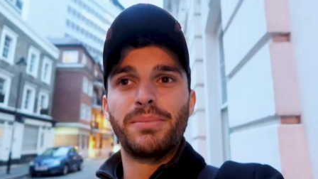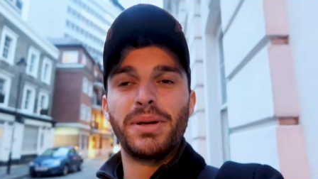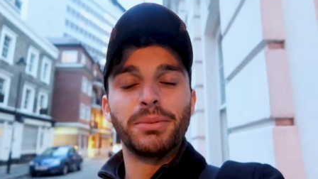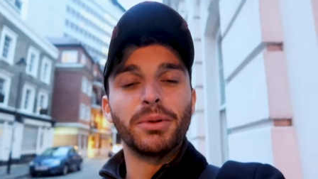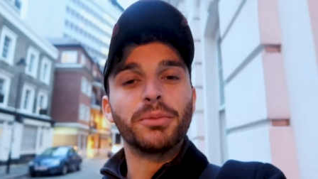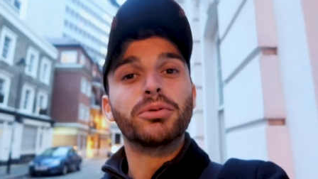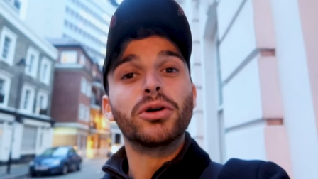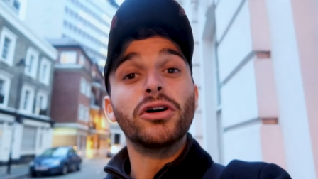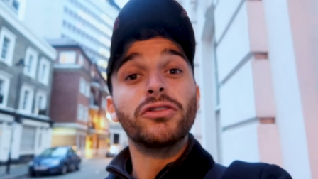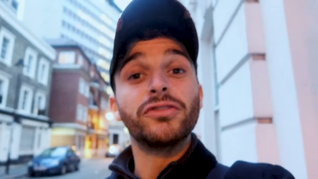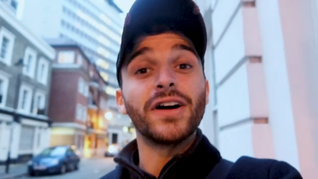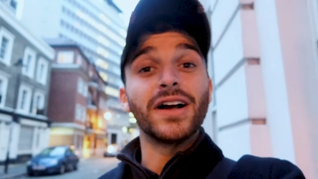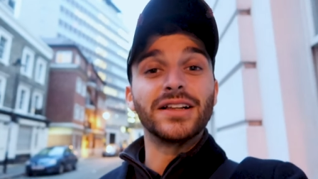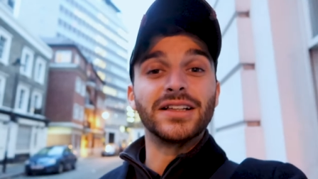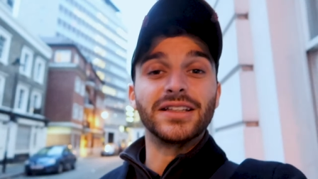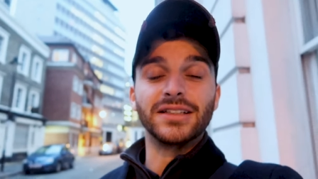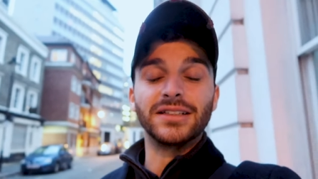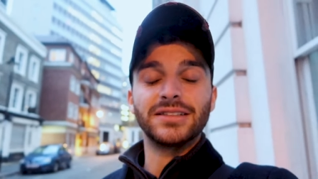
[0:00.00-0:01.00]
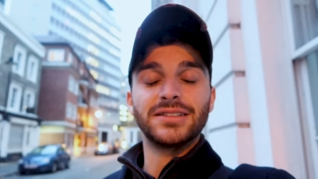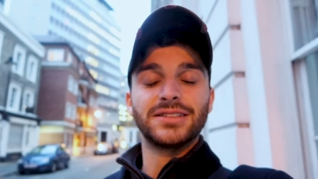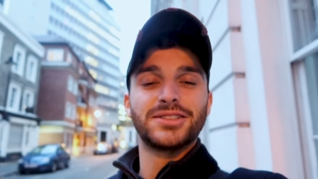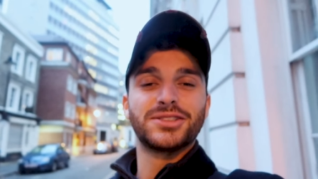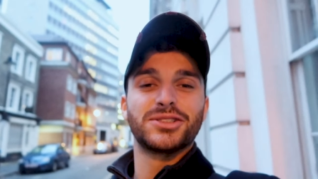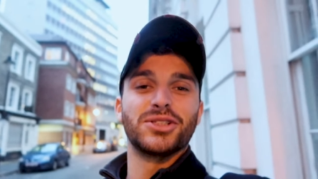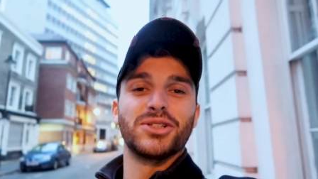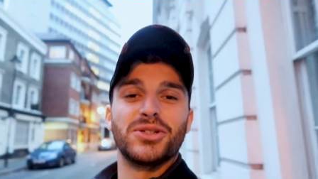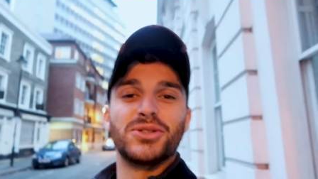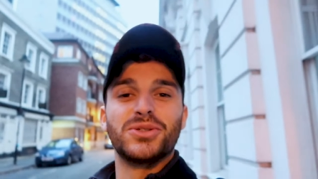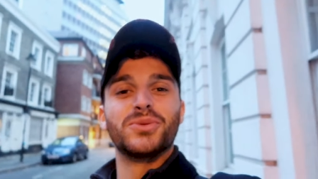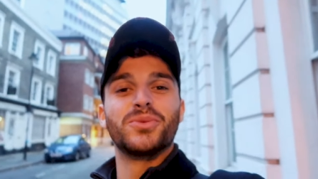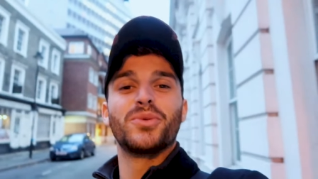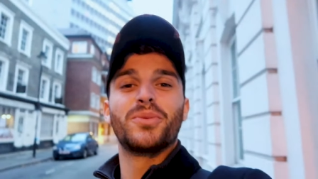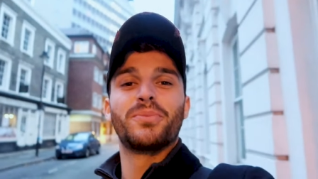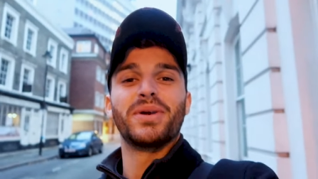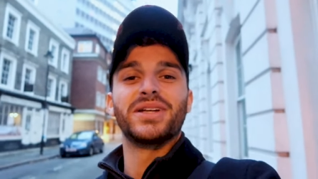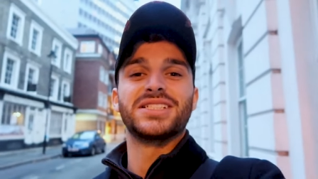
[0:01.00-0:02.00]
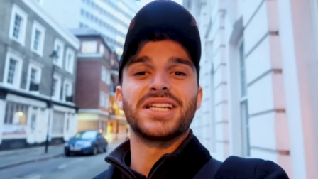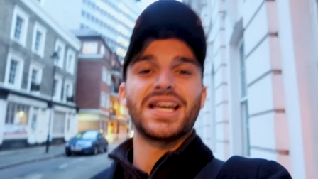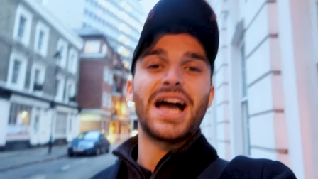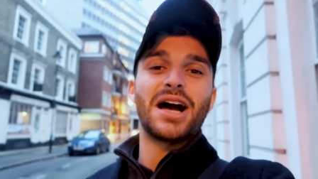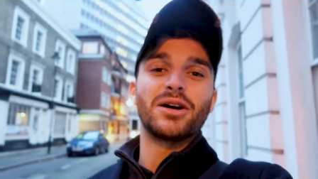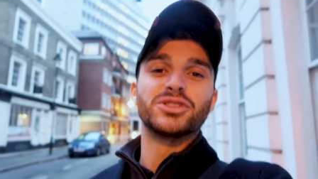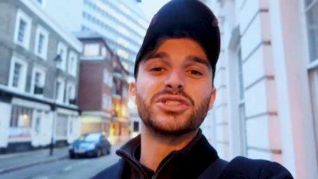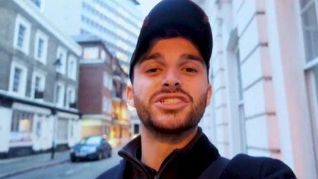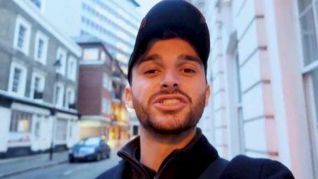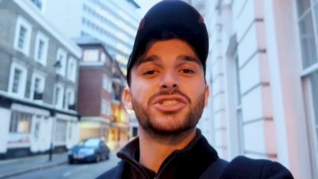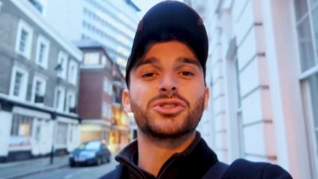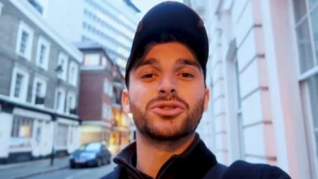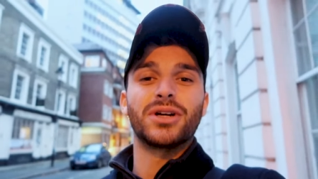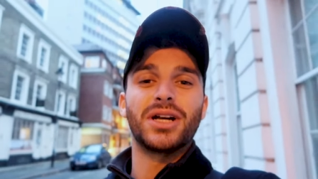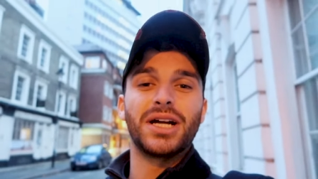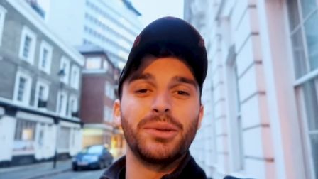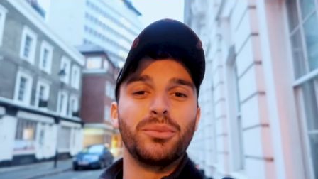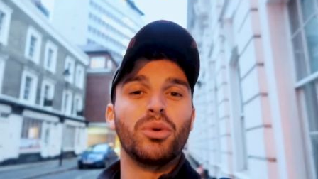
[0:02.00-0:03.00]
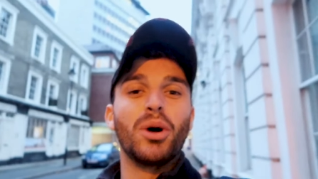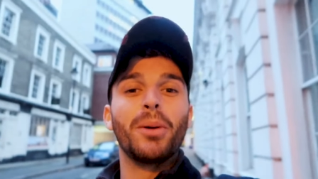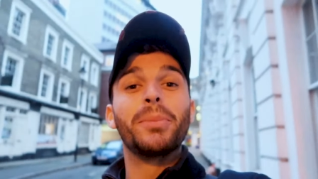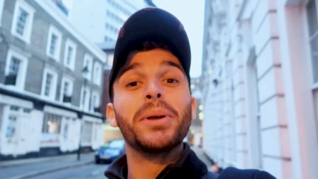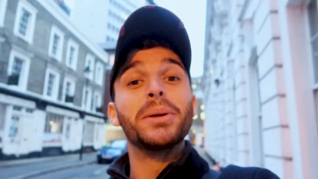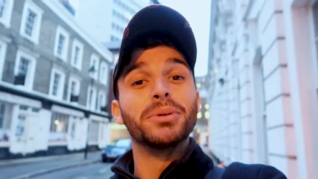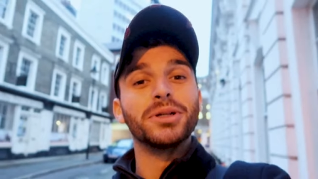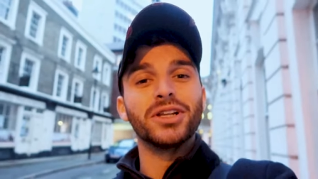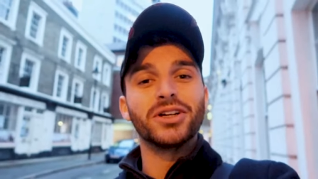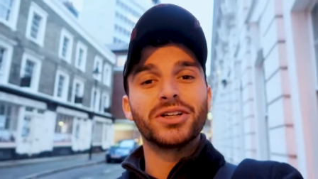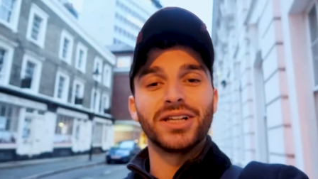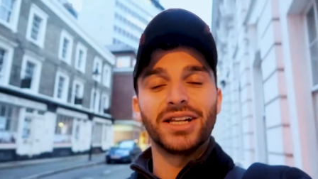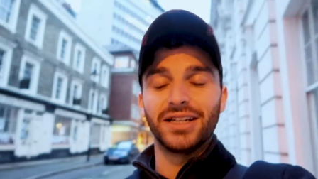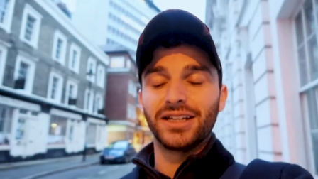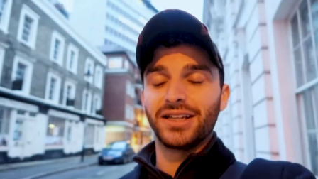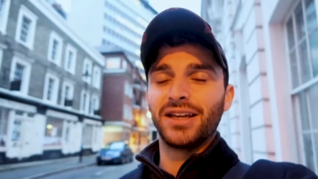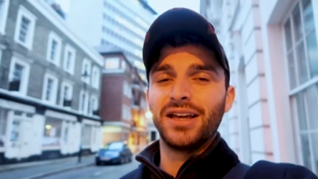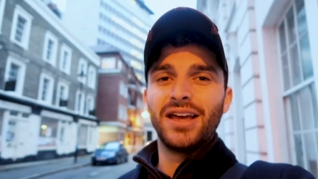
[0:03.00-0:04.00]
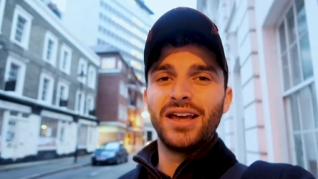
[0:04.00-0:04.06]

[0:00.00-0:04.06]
people profiling. So basically how to describe what people look like.